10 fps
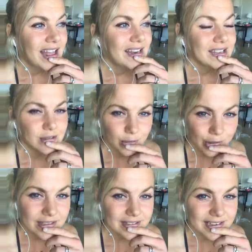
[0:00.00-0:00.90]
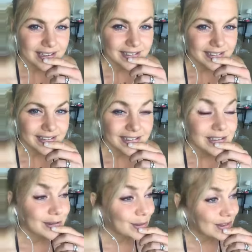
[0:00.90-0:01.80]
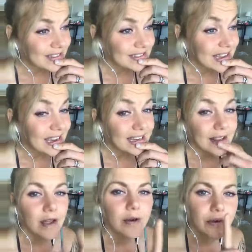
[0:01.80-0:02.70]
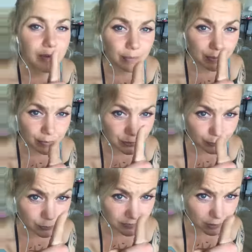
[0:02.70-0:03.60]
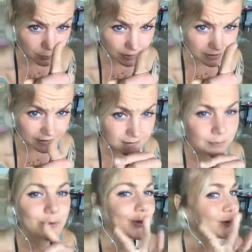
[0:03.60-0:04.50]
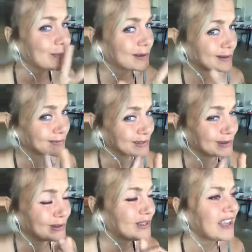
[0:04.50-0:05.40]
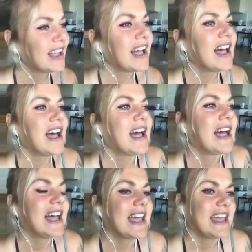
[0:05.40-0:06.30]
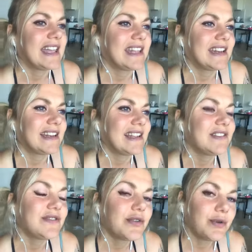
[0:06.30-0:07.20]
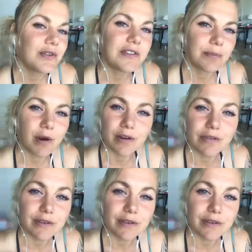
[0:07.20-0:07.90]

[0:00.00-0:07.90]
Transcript: Let's look inside. Let's look inside. Remember to move our bodies so it becomes a whole. And let's do this part of the